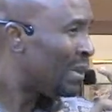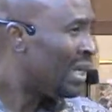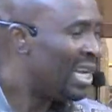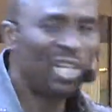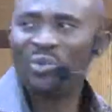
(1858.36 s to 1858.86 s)

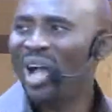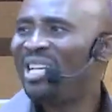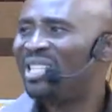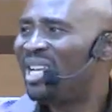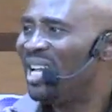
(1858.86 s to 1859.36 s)
That's why I
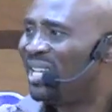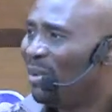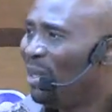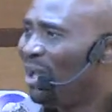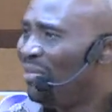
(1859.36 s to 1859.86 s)
said
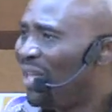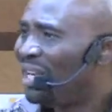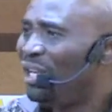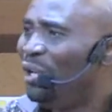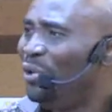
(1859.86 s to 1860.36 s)

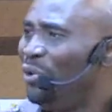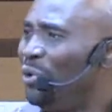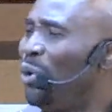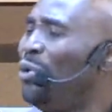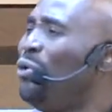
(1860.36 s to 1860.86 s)
that you
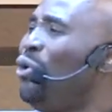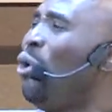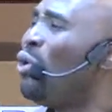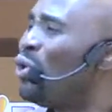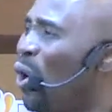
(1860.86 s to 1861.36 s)
don't
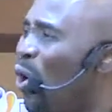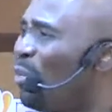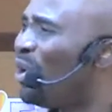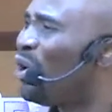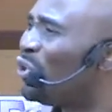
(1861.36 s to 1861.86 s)
know God
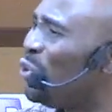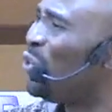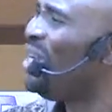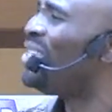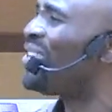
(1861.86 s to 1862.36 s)
because you
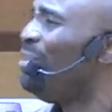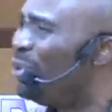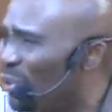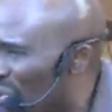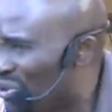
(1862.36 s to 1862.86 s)
read
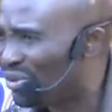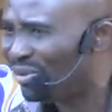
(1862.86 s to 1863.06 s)
scriptures.